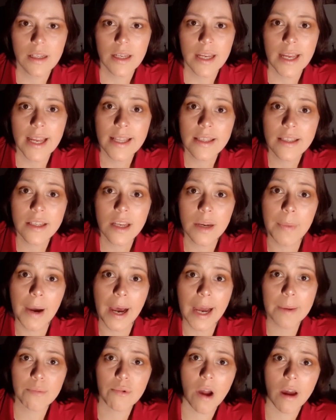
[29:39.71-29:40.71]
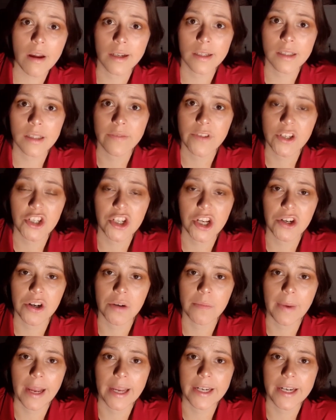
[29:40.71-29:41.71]
It's a byproduct of the gender
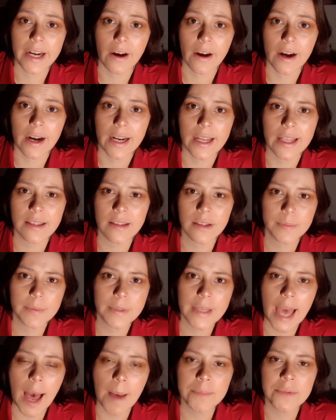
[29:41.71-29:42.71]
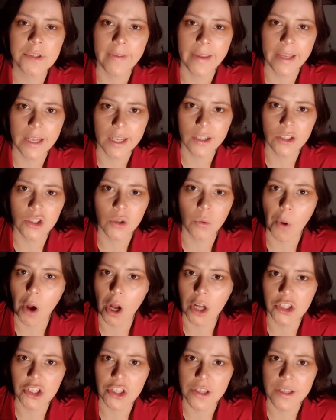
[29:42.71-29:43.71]
binary. It's captivating to
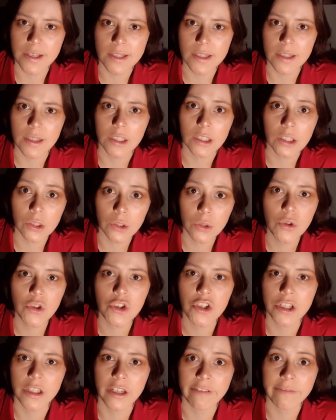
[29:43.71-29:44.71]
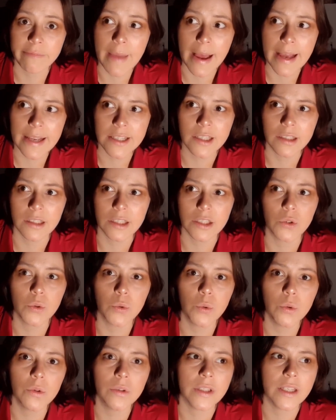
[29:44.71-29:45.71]
watch this illusion of masculine
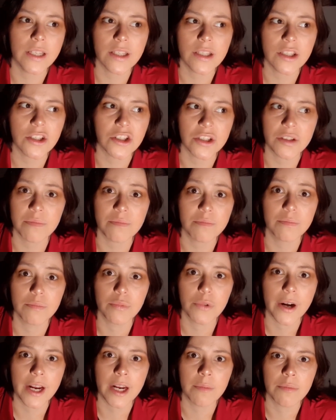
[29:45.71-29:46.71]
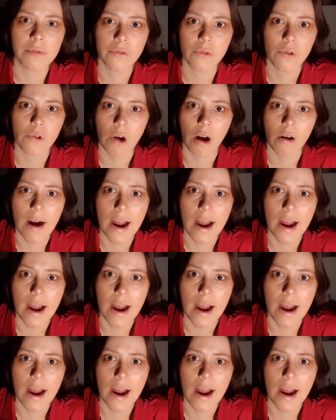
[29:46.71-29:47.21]
coolness just break before our